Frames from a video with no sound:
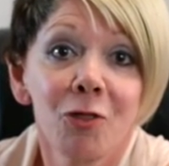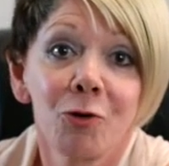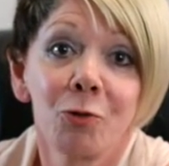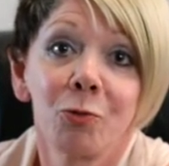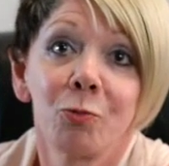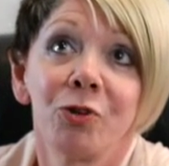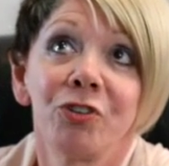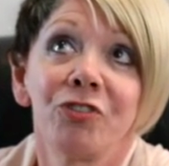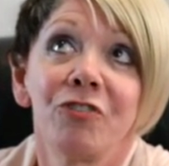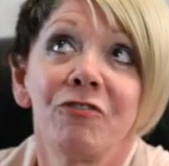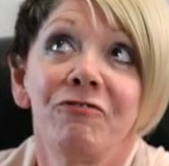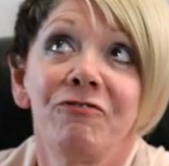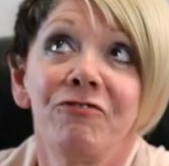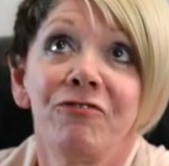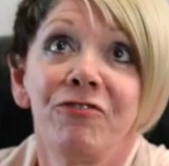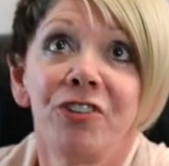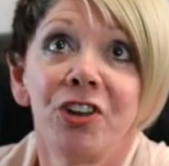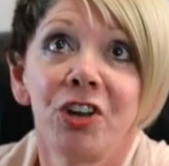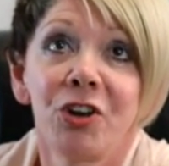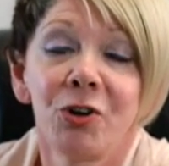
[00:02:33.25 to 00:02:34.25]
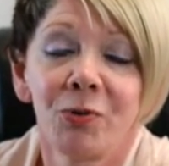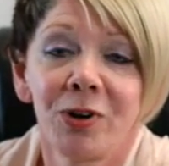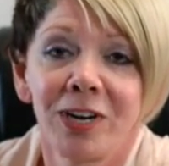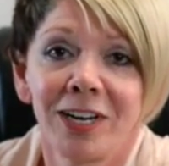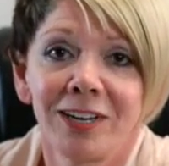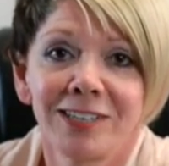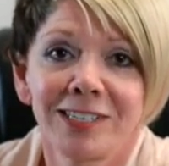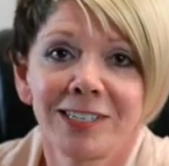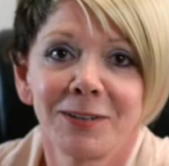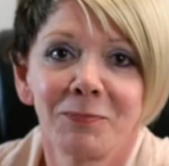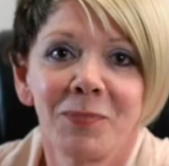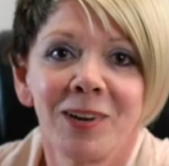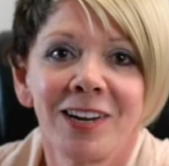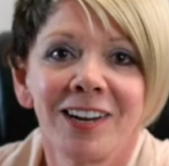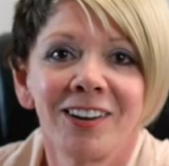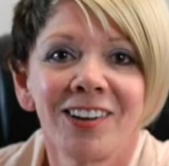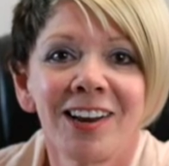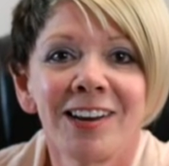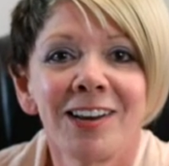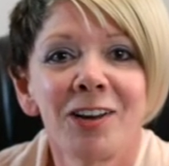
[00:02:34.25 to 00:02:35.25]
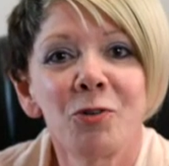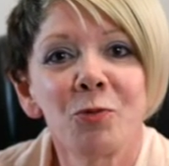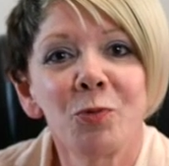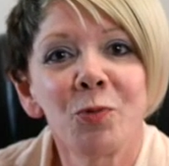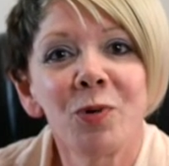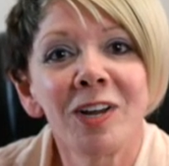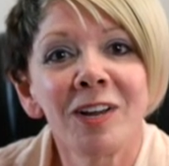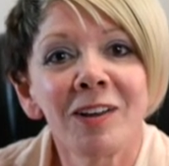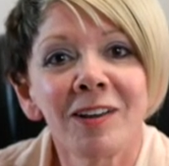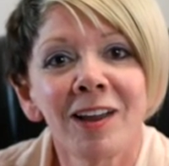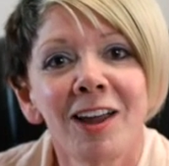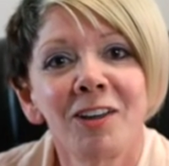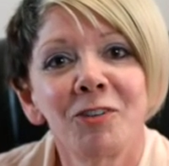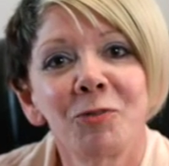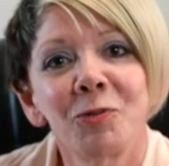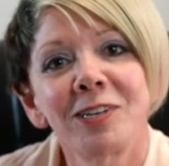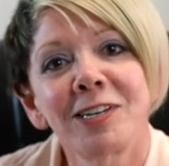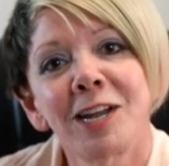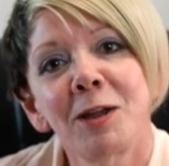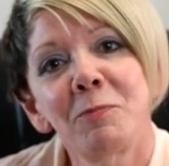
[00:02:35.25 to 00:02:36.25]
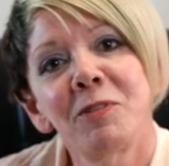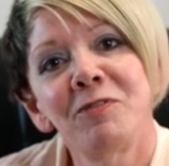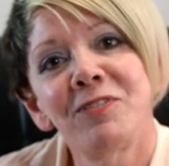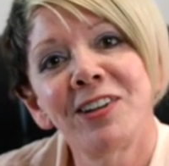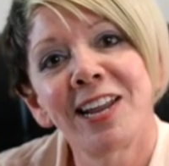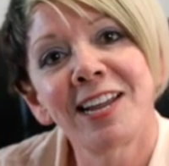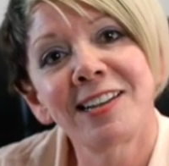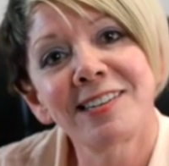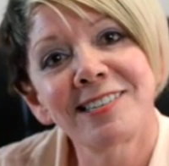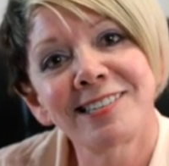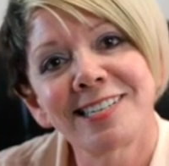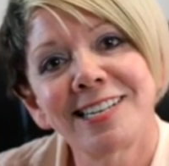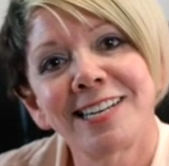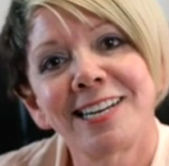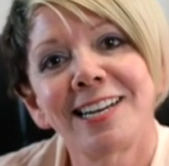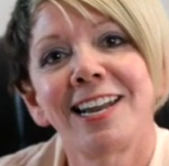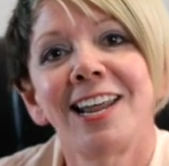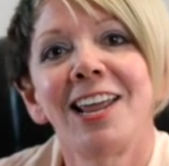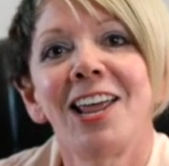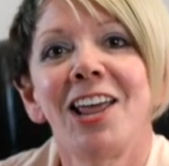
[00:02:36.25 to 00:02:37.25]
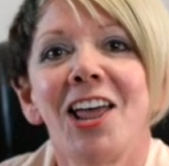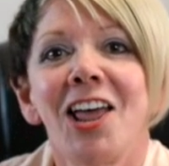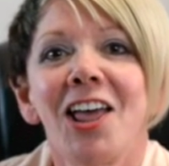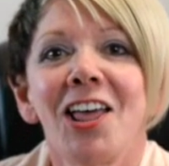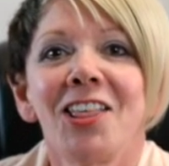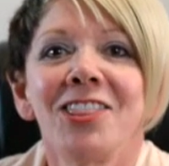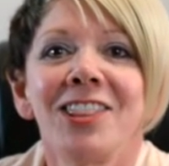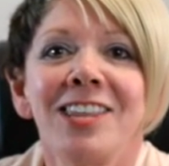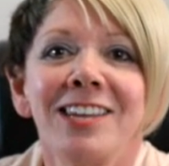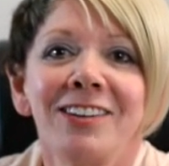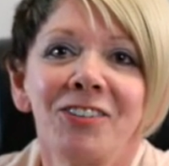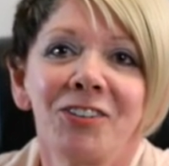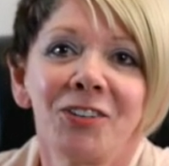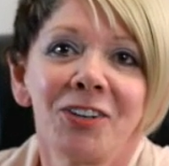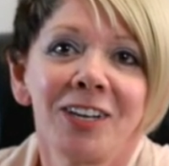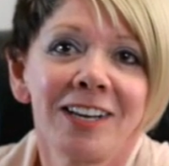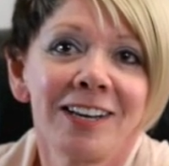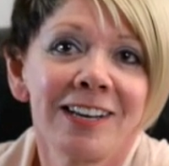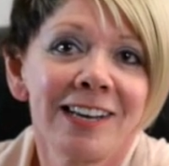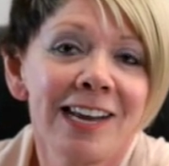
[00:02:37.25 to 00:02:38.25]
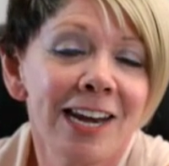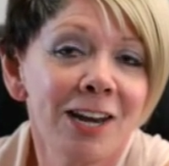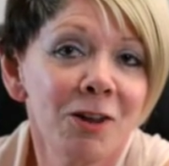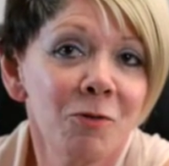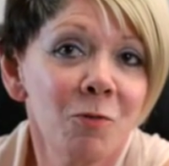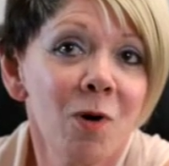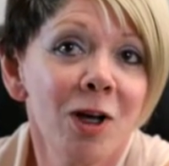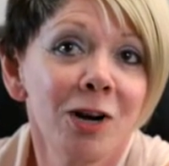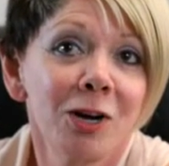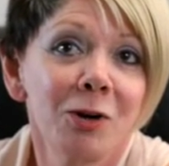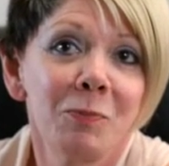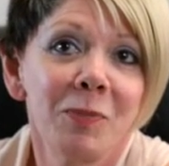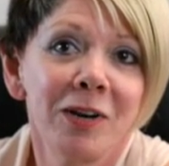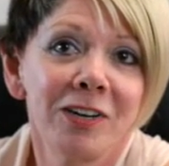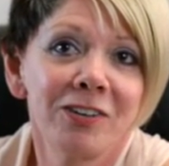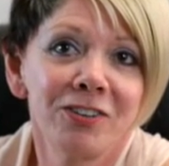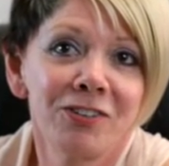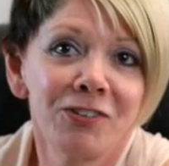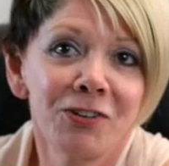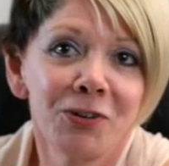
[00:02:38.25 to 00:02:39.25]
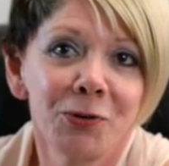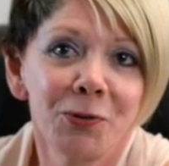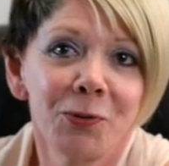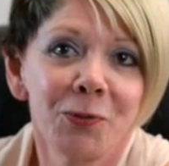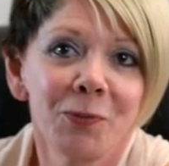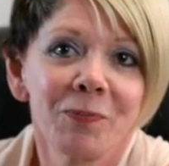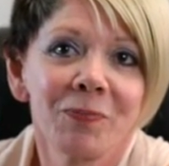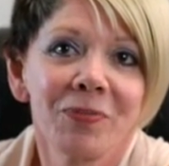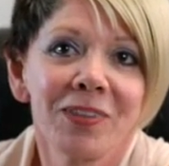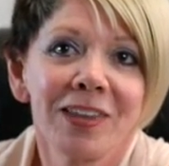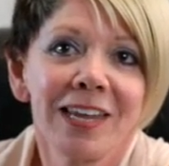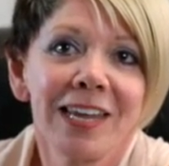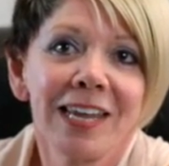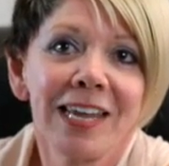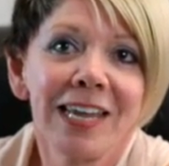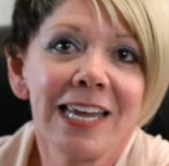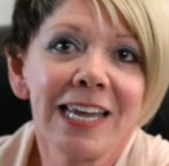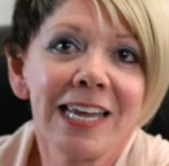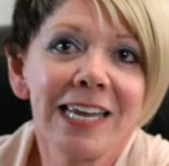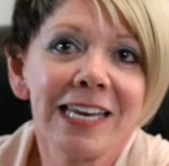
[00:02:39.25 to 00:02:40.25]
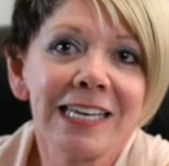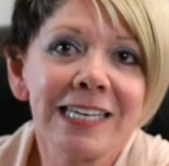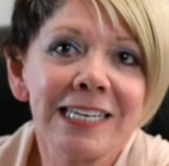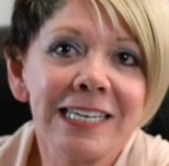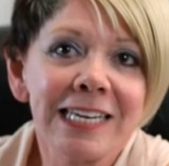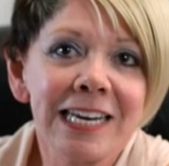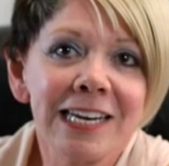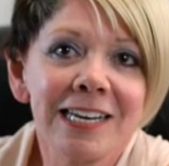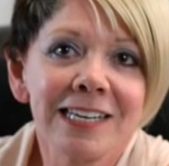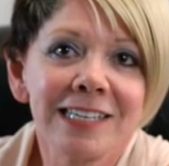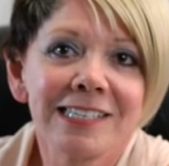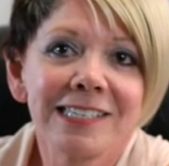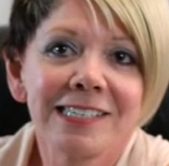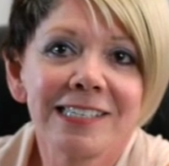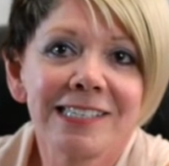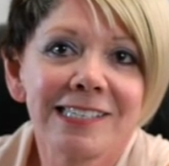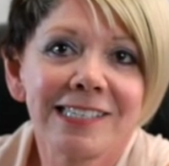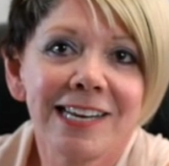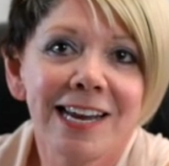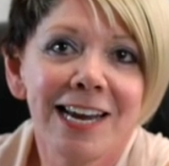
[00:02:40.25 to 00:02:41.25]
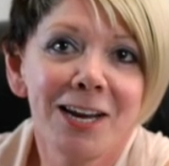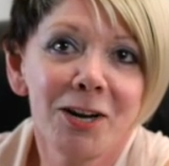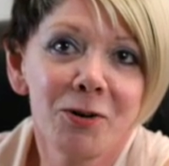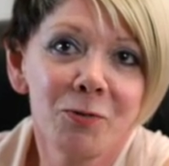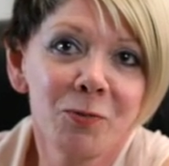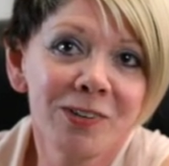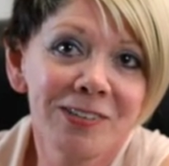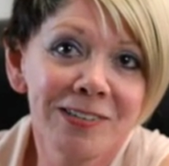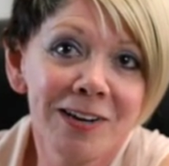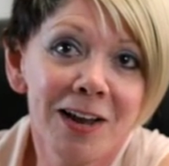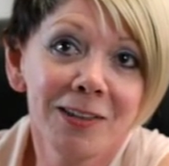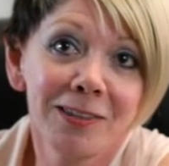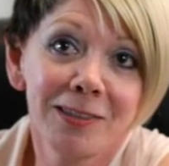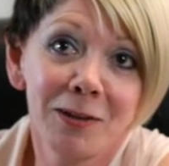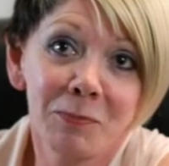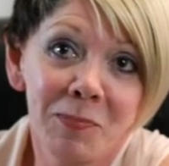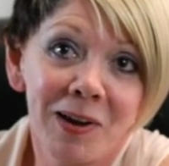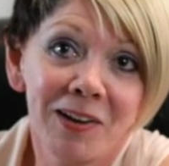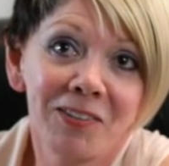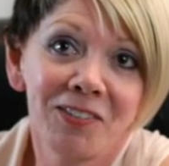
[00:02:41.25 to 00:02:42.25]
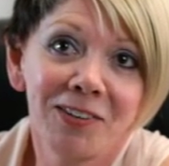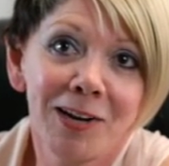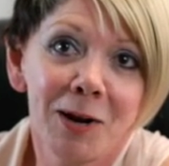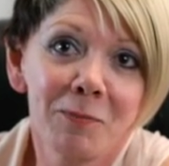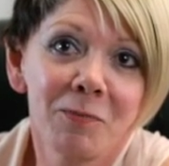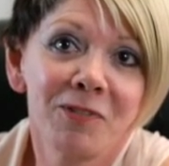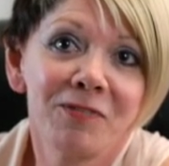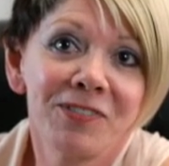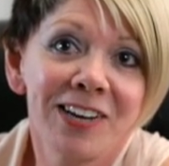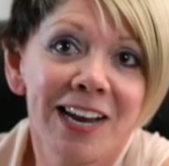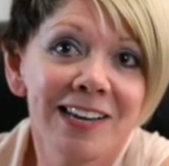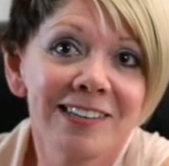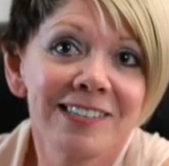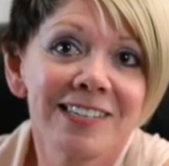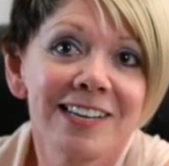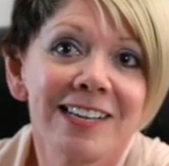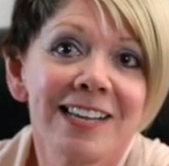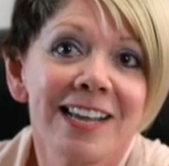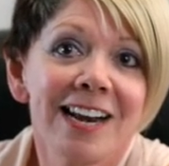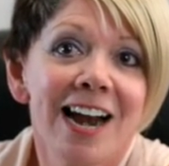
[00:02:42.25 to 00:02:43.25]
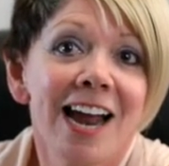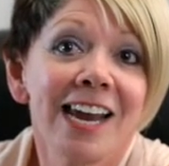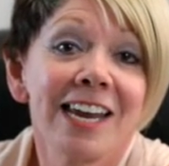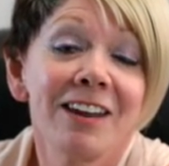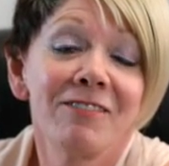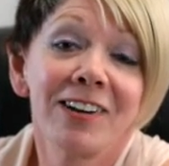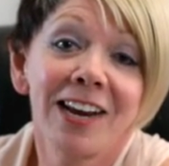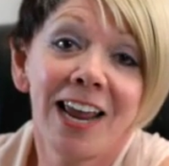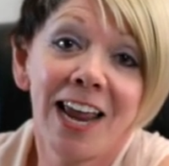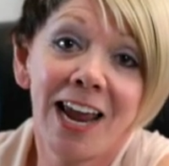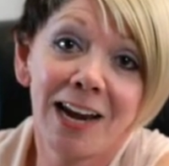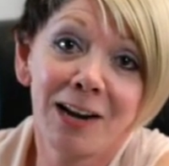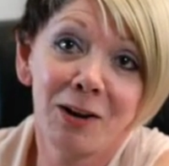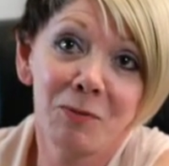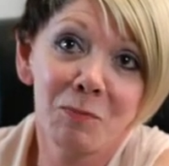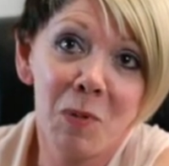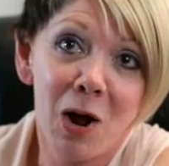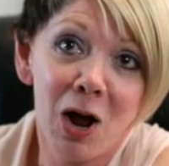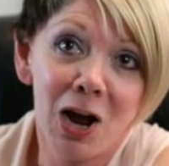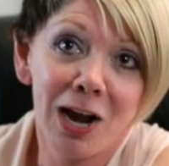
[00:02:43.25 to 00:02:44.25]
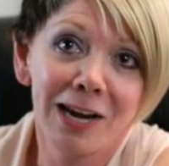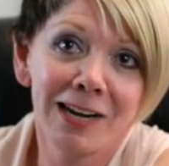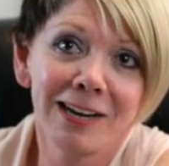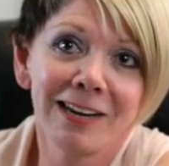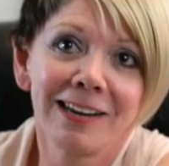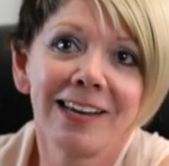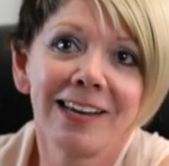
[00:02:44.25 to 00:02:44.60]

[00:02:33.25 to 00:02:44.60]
was furious because I didn't realize what type of dancing this lady wanted me to do. Needless to say, it was not the best type of dancing that I even had in mind.